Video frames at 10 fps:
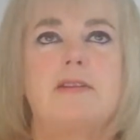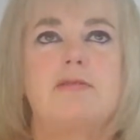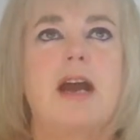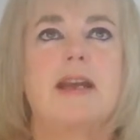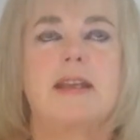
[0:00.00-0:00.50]

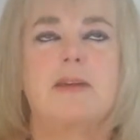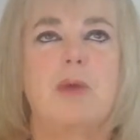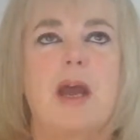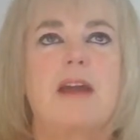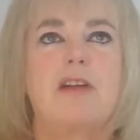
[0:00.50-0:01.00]
Right,
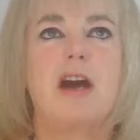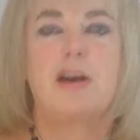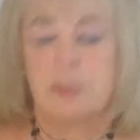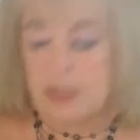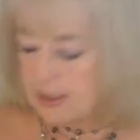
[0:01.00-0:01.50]
where
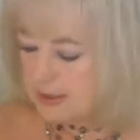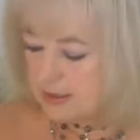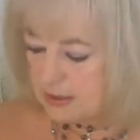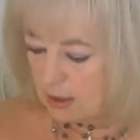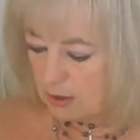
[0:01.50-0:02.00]
are we?
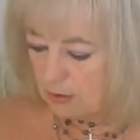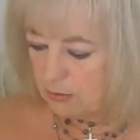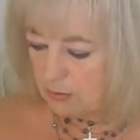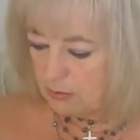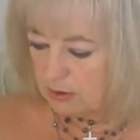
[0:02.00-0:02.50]

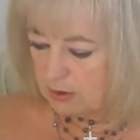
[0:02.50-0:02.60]
So,